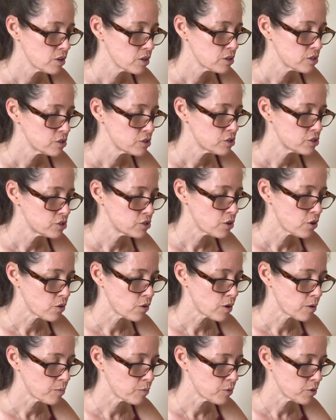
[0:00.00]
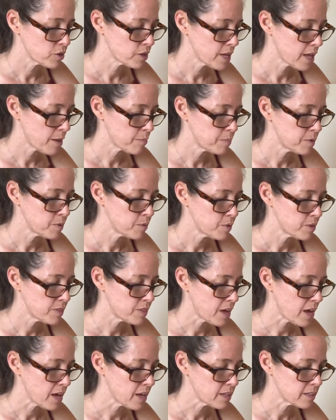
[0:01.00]
So I'm real happy with
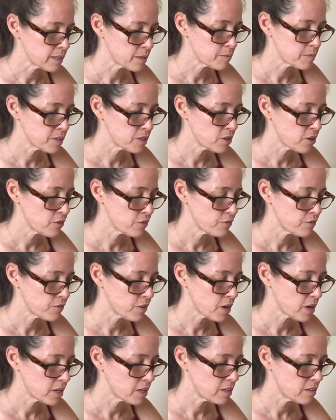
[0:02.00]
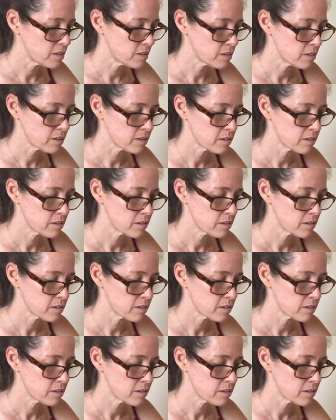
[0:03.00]
that. Let me go find the